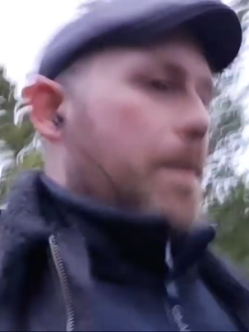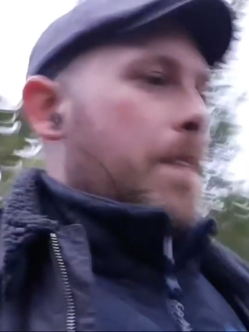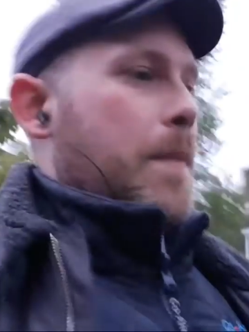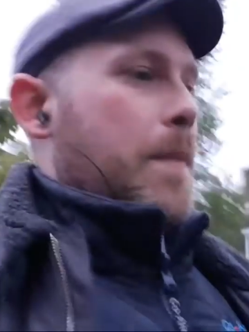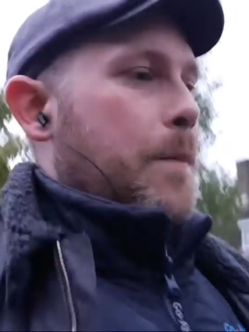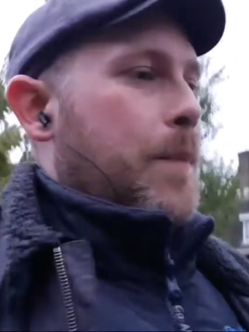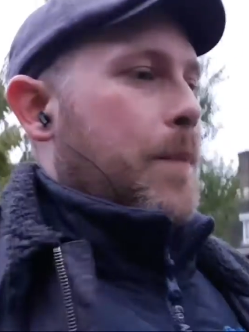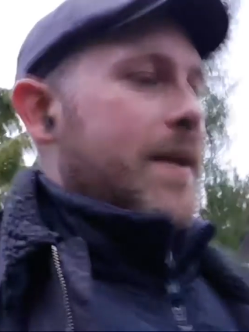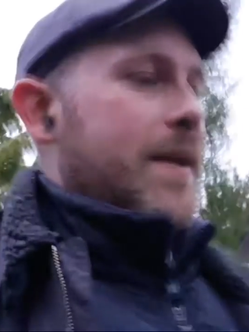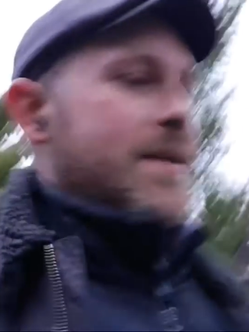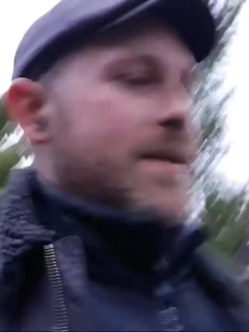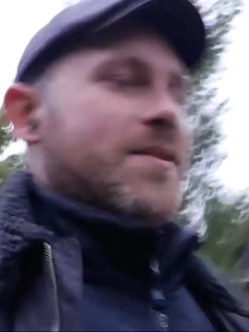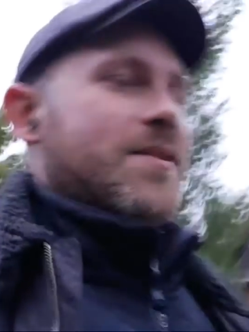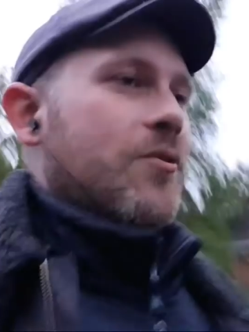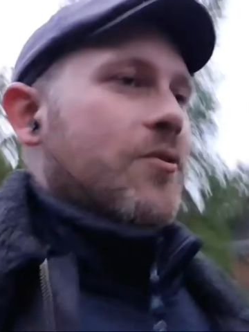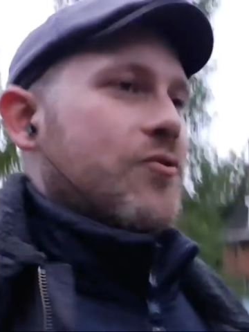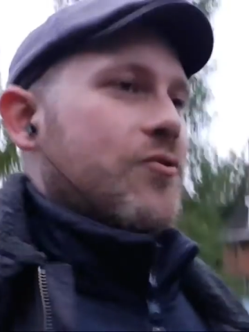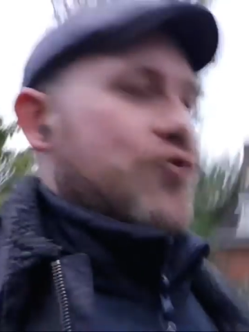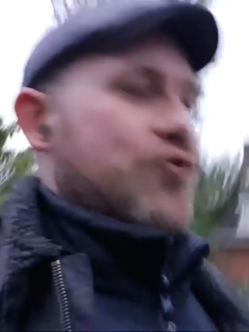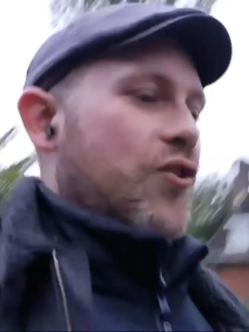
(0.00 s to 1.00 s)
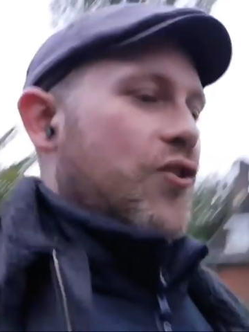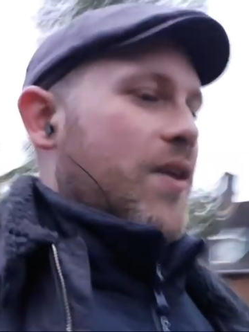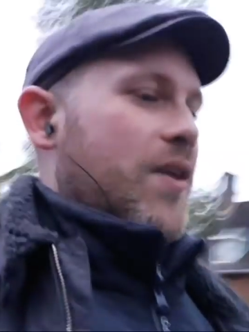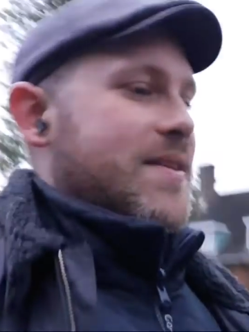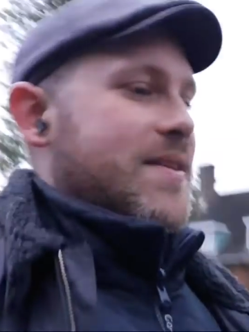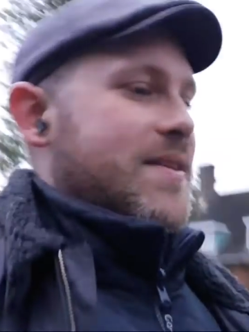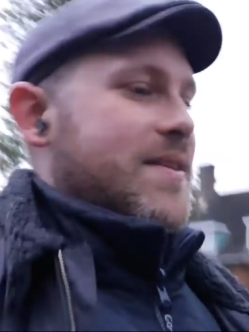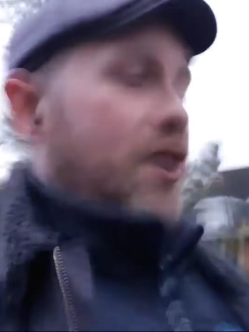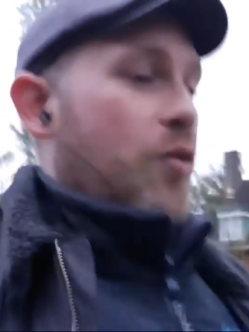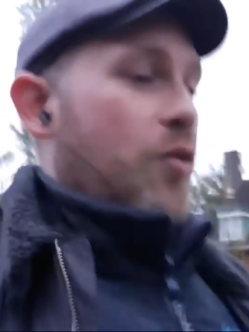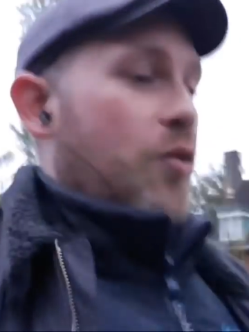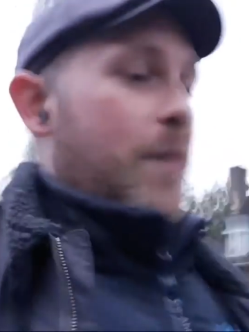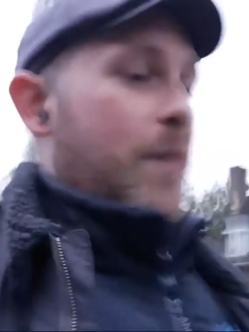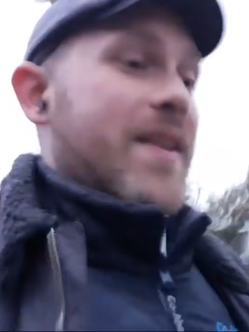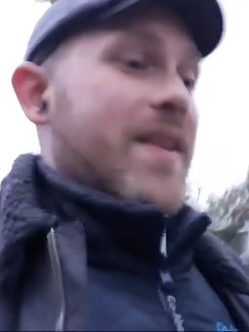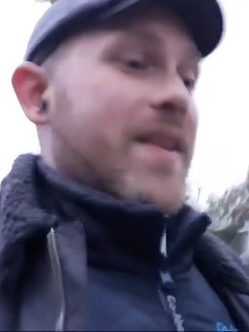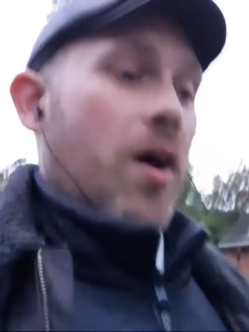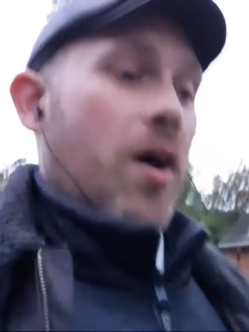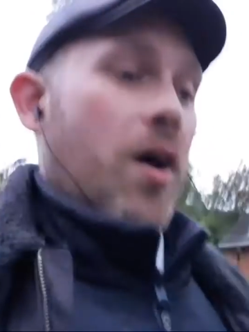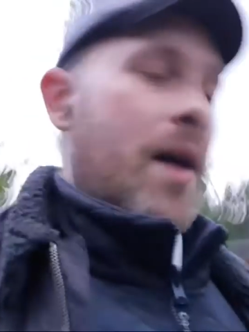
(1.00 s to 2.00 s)
please don't try and tell me
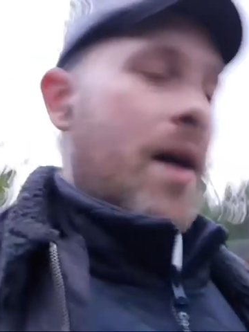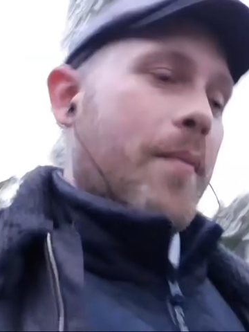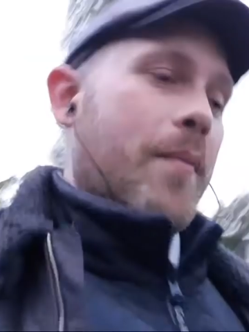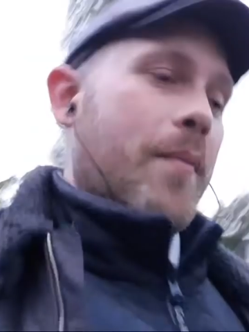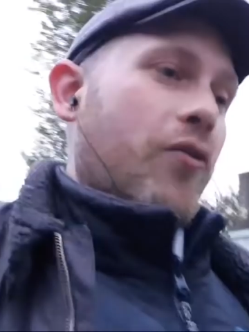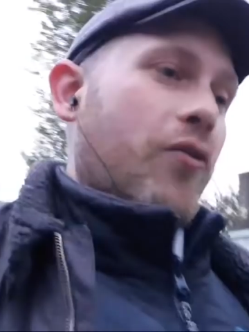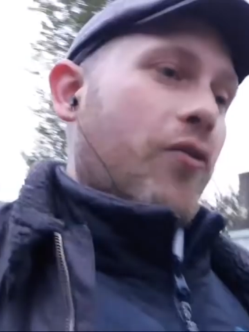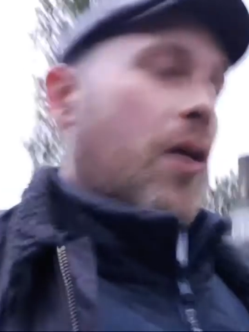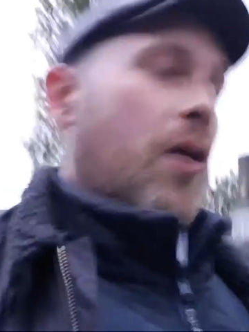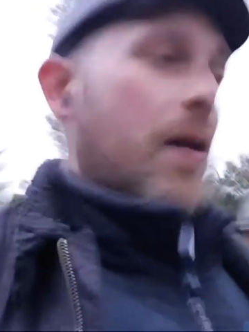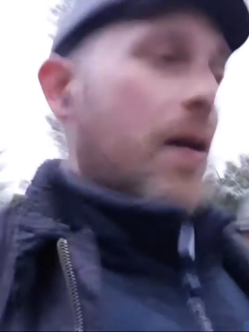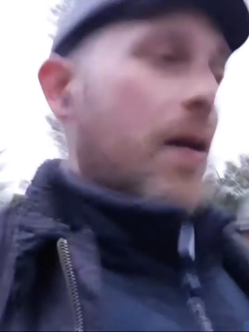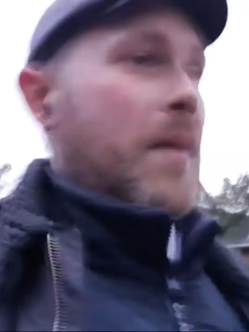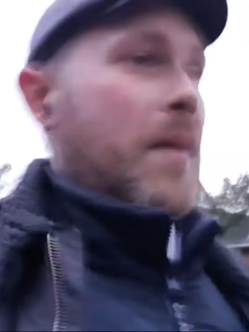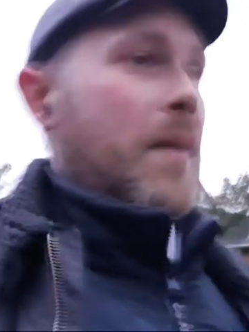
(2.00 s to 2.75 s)
that I'm wrong. And my